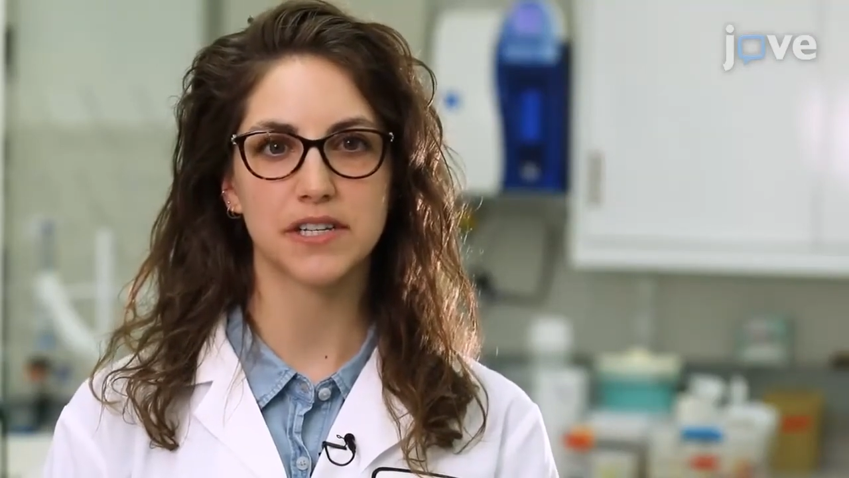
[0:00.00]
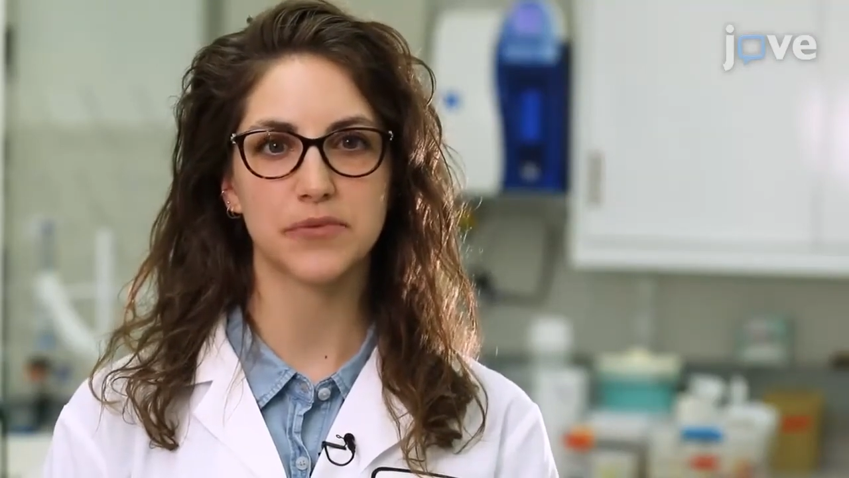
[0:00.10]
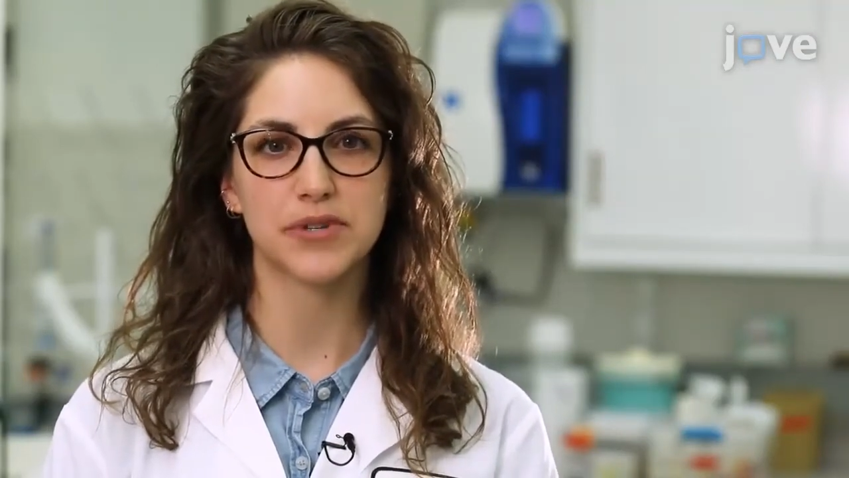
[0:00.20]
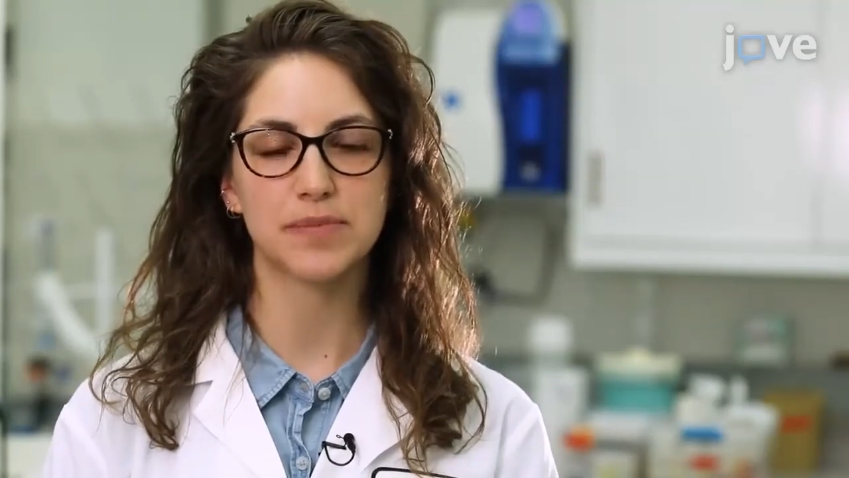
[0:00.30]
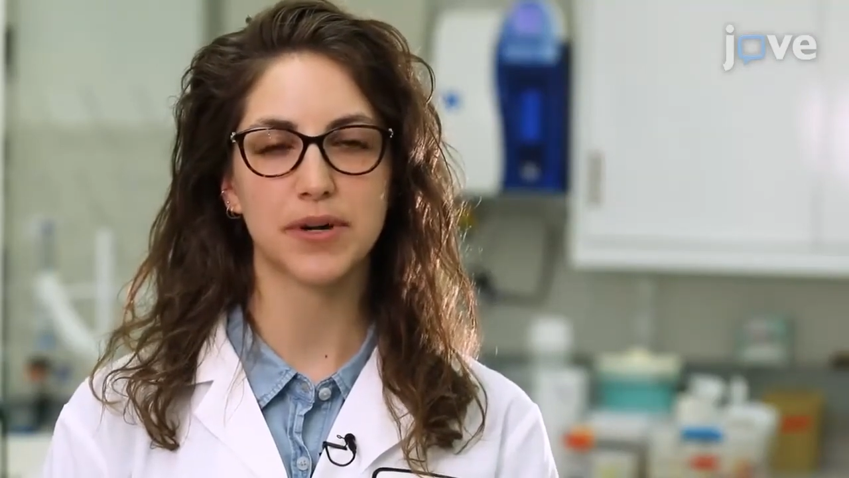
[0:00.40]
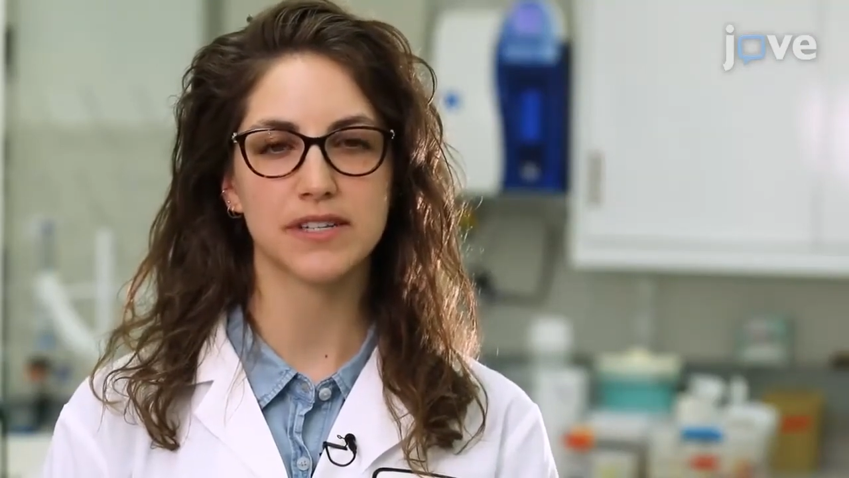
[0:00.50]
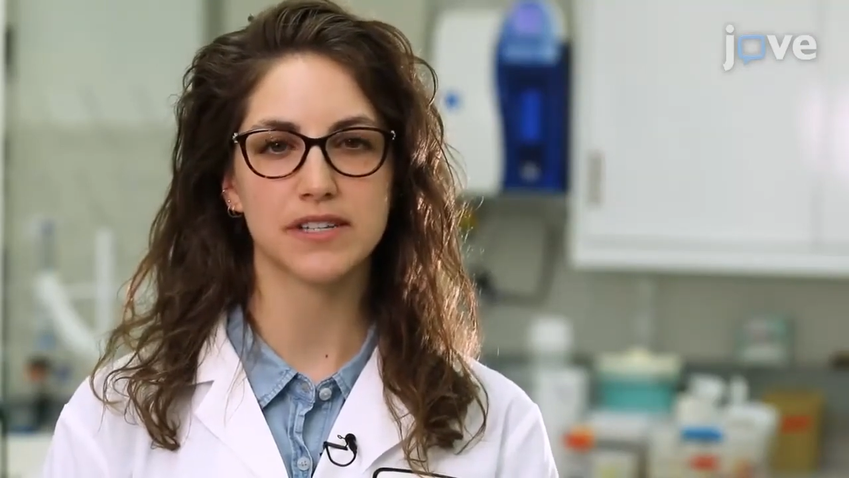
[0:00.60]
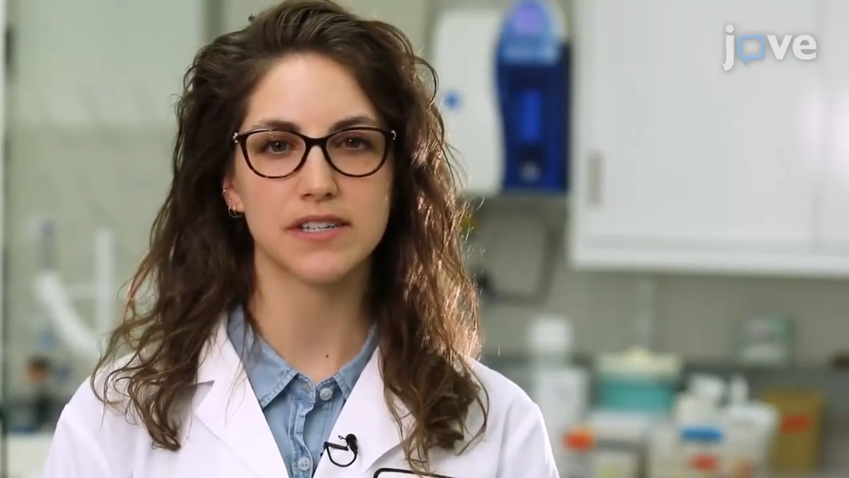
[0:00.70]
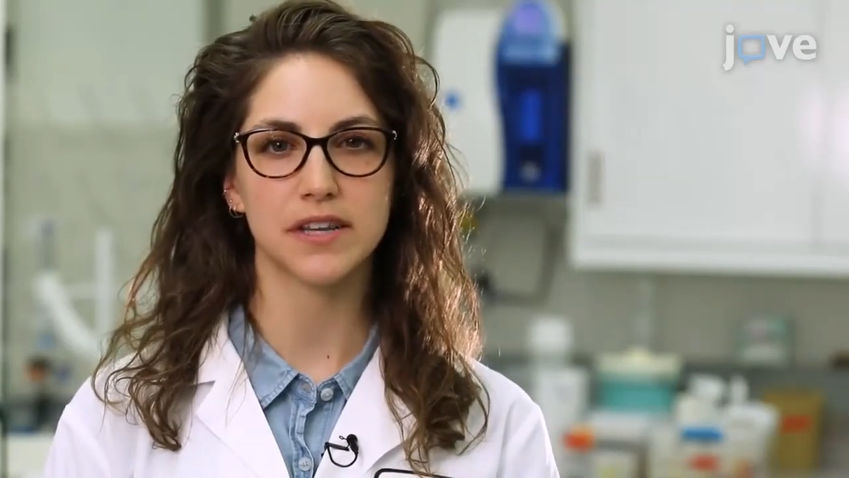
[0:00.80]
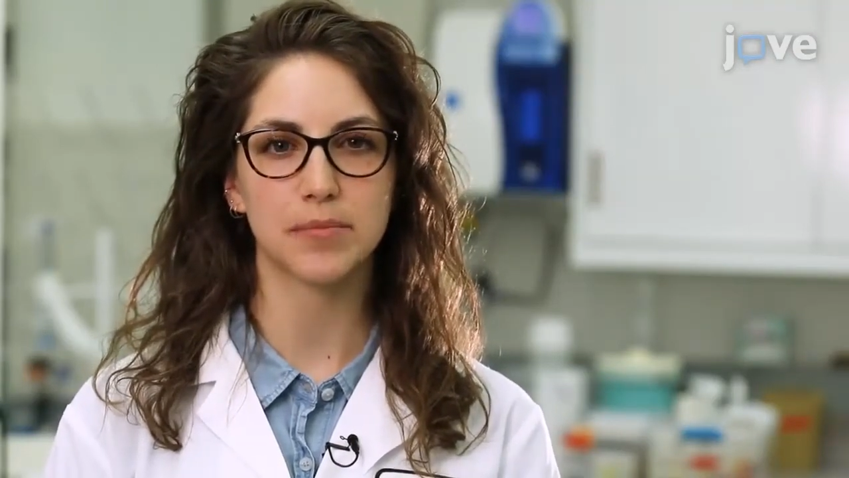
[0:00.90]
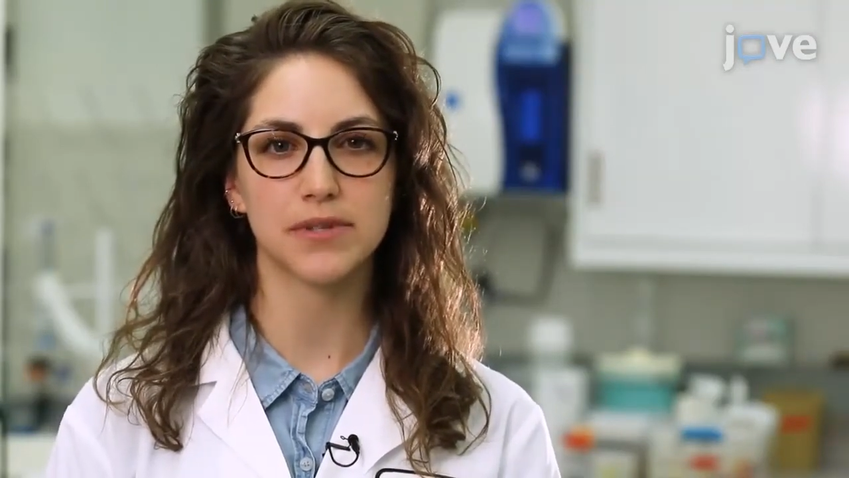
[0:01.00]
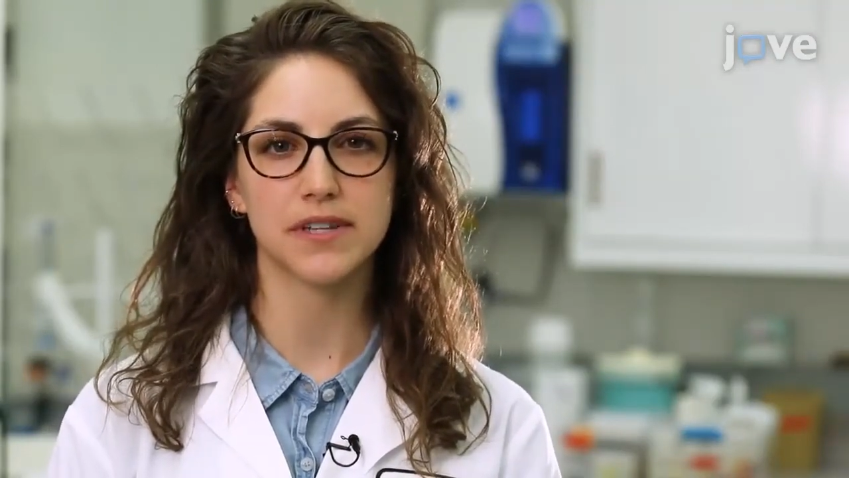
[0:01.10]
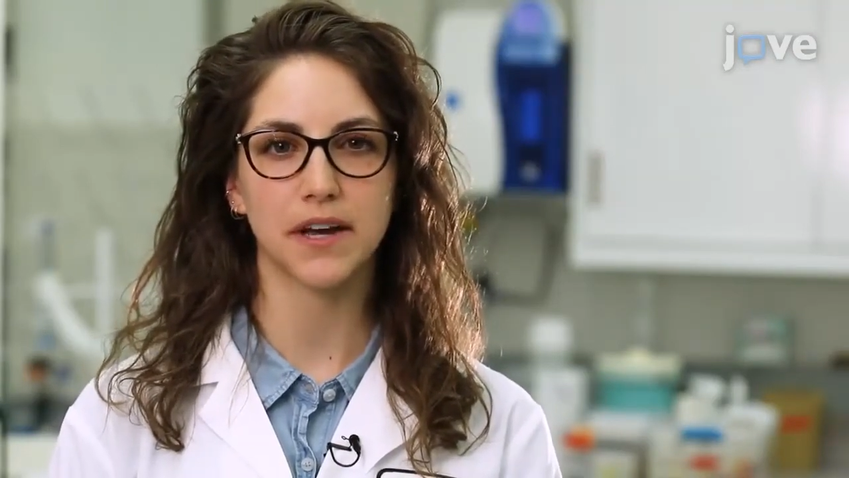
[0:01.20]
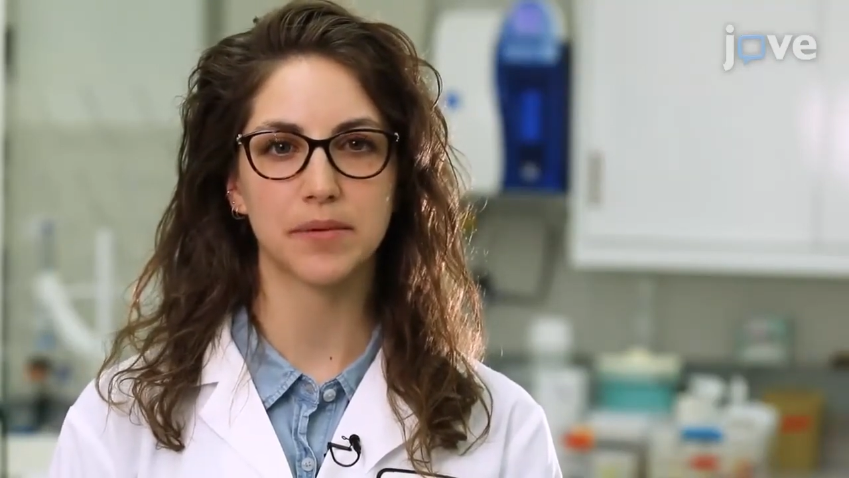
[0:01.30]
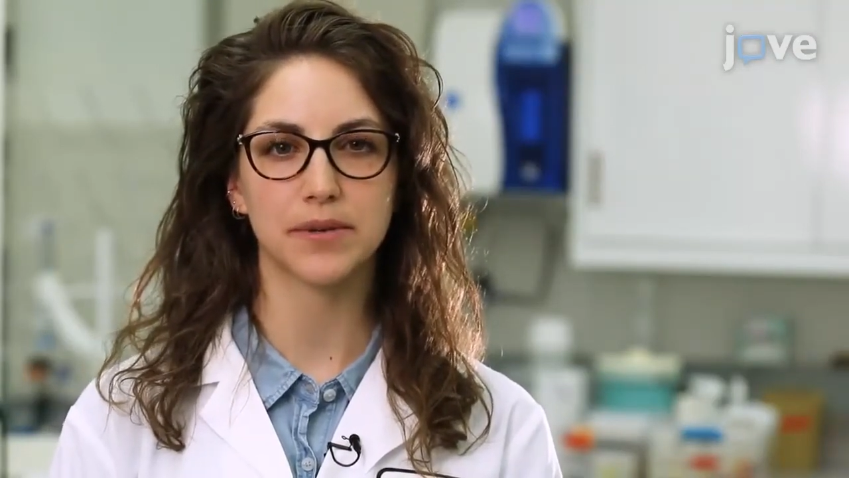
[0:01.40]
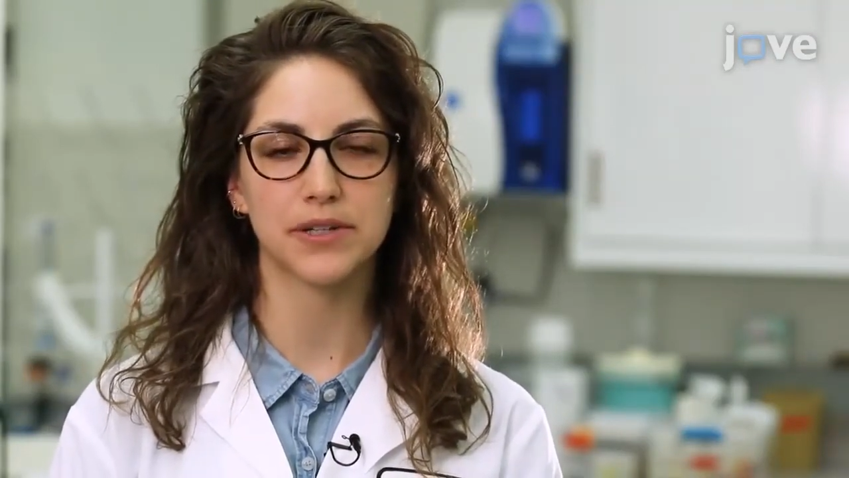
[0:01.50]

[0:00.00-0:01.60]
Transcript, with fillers: in response to sample type,